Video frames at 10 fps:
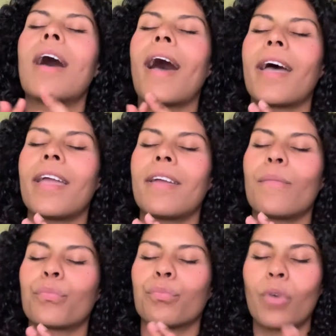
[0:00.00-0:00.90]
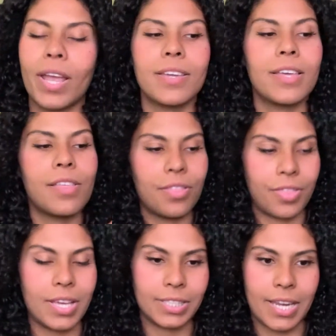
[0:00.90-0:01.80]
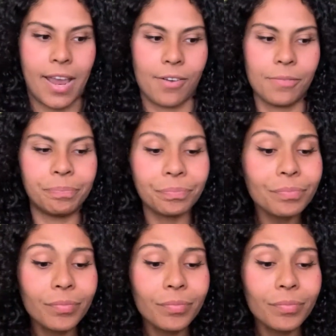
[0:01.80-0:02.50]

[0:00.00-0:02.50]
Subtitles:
I write things down,